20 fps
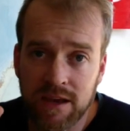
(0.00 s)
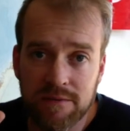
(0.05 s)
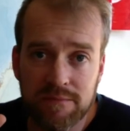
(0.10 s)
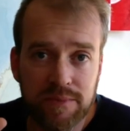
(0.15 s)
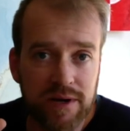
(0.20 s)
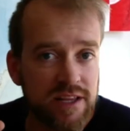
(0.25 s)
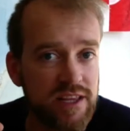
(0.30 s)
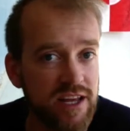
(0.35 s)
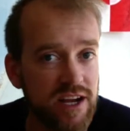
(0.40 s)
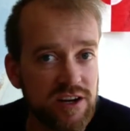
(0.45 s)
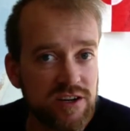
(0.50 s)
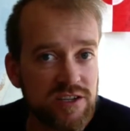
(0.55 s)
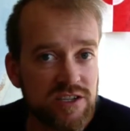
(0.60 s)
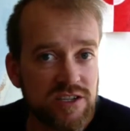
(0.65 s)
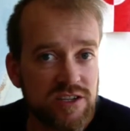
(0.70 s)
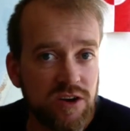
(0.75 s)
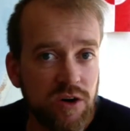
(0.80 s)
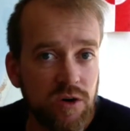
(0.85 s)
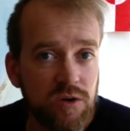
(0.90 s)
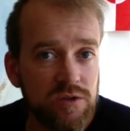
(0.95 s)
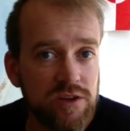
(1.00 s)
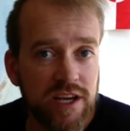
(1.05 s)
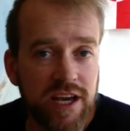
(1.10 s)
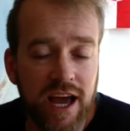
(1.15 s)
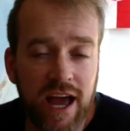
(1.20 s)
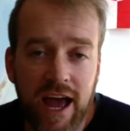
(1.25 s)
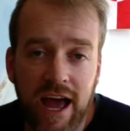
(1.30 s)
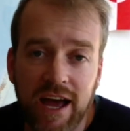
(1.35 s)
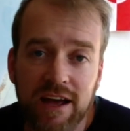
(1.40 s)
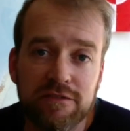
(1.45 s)
But there's only
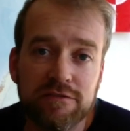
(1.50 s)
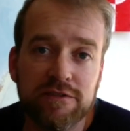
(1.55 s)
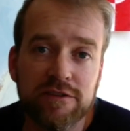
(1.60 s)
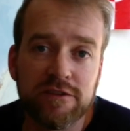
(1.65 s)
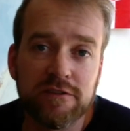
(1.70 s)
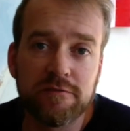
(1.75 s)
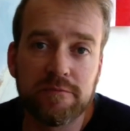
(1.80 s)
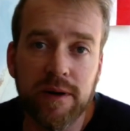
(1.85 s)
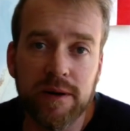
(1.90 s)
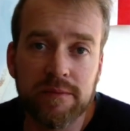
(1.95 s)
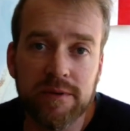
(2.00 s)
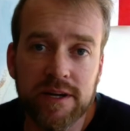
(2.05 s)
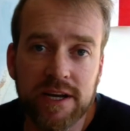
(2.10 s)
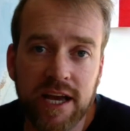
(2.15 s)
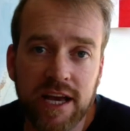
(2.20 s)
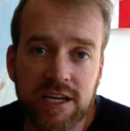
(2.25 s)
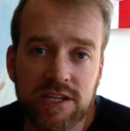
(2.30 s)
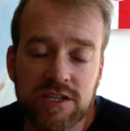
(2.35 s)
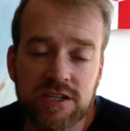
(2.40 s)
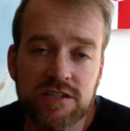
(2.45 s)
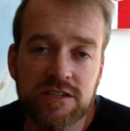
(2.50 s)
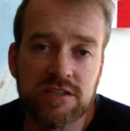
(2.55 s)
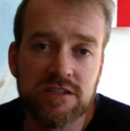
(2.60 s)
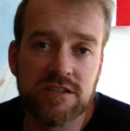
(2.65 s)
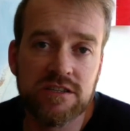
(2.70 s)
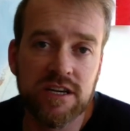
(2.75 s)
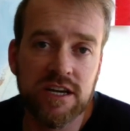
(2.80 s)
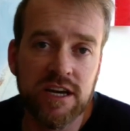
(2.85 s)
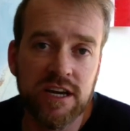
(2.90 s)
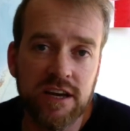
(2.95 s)
a handful of
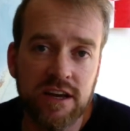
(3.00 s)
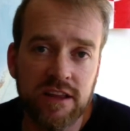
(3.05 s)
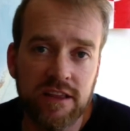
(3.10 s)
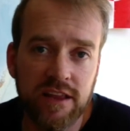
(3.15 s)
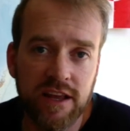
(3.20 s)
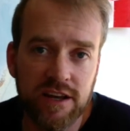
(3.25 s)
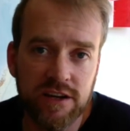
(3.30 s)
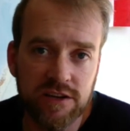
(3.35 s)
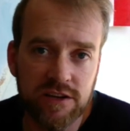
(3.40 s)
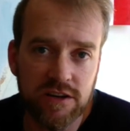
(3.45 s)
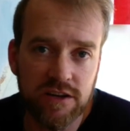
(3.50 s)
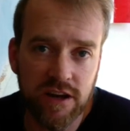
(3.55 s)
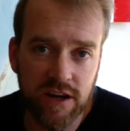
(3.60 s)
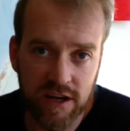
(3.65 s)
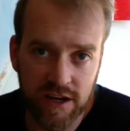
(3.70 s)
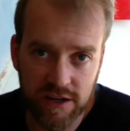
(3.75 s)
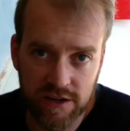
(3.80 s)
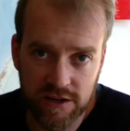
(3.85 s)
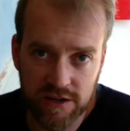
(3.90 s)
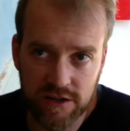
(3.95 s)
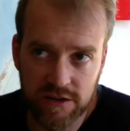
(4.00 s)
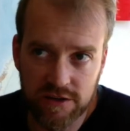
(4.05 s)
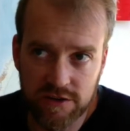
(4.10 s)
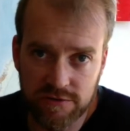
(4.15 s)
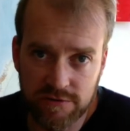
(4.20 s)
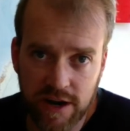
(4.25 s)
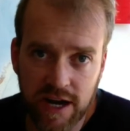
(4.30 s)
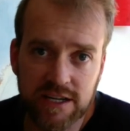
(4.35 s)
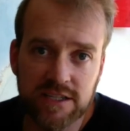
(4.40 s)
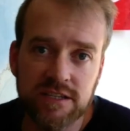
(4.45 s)
publications that
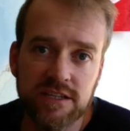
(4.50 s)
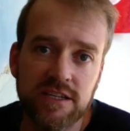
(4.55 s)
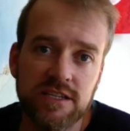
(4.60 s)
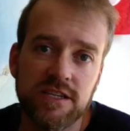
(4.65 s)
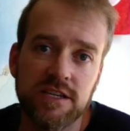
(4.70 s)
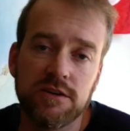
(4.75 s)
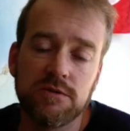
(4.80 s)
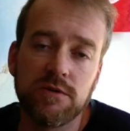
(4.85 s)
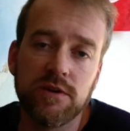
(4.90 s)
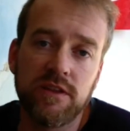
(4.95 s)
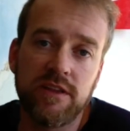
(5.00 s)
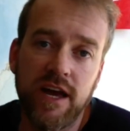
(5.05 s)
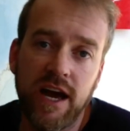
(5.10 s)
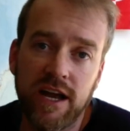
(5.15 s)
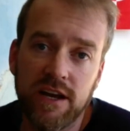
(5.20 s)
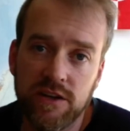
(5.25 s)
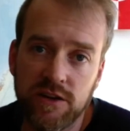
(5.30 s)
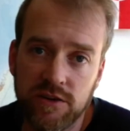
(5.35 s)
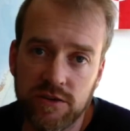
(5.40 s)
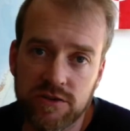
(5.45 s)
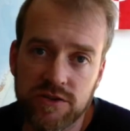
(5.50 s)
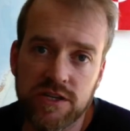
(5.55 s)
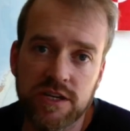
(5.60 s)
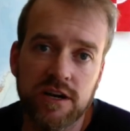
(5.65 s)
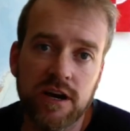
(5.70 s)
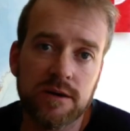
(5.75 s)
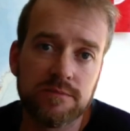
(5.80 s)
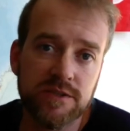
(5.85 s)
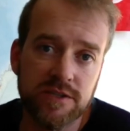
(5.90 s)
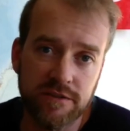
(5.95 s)
directly deal with that
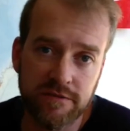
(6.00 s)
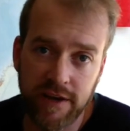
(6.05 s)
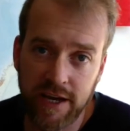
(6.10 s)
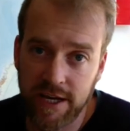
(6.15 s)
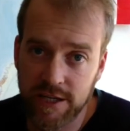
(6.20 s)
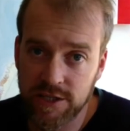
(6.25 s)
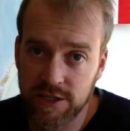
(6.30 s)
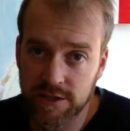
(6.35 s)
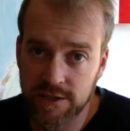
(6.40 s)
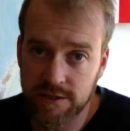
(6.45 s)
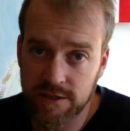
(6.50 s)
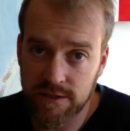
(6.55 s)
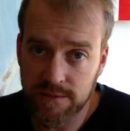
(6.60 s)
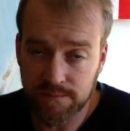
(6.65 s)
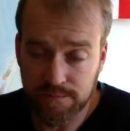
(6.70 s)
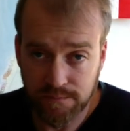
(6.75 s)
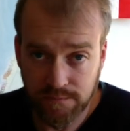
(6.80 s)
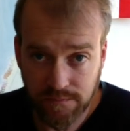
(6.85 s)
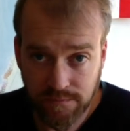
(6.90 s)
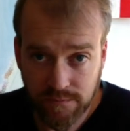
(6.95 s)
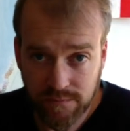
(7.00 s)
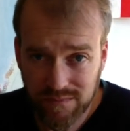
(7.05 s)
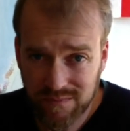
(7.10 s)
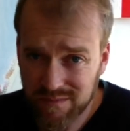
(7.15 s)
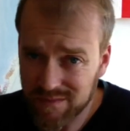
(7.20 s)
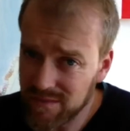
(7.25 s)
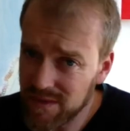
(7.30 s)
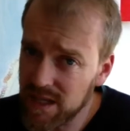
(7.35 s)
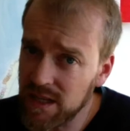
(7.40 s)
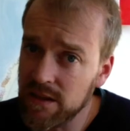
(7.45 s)
using observations.
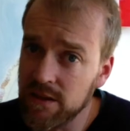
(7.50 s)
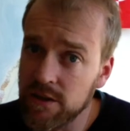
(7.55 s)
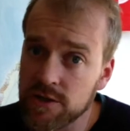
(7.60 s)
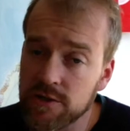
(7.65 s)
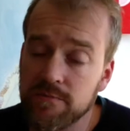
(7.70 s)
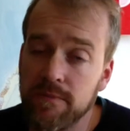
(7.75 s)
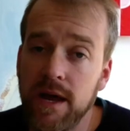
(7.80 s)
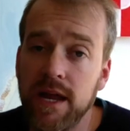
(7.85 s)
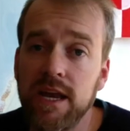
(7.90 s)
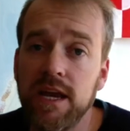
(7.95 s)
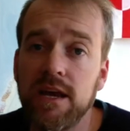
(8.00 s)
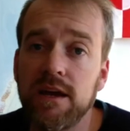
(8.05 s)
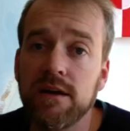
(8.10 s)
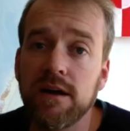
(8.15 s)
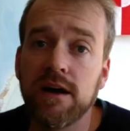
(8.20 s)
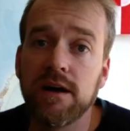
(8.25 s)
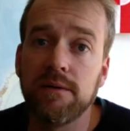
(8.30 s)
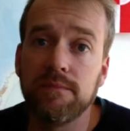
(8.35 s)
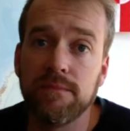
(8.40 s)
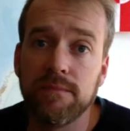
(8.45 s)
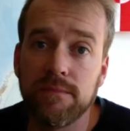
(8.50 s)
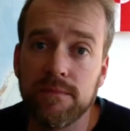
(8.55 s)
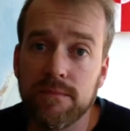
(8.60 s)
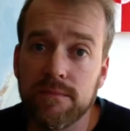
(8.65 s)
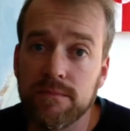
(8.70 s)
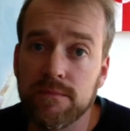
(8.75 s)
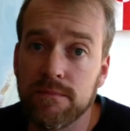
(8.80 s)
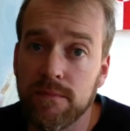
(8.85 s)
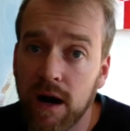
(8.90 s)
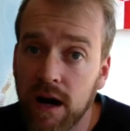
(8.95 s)
There's many
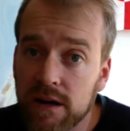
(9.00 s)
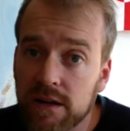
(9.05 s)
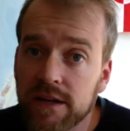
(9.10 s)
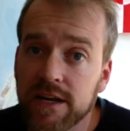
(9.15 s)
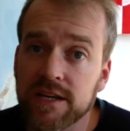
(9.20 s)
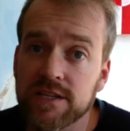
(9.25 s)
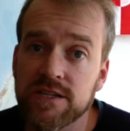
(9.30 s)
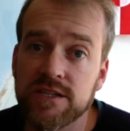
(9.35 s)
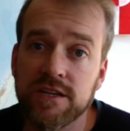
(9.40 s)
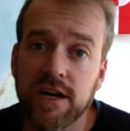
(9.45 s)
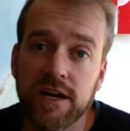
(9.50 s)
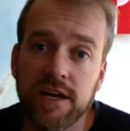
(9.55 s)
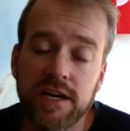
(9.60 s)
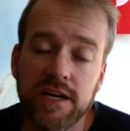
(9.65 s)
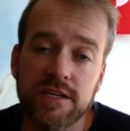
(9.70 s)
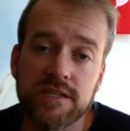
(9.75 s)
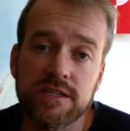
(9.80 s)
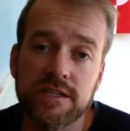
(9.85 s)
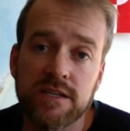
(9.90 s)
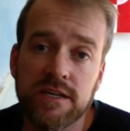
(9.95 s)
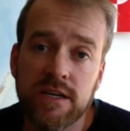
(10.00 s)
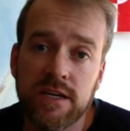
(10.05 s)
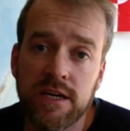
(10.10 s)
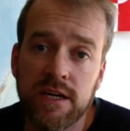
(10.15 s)
modeling studies,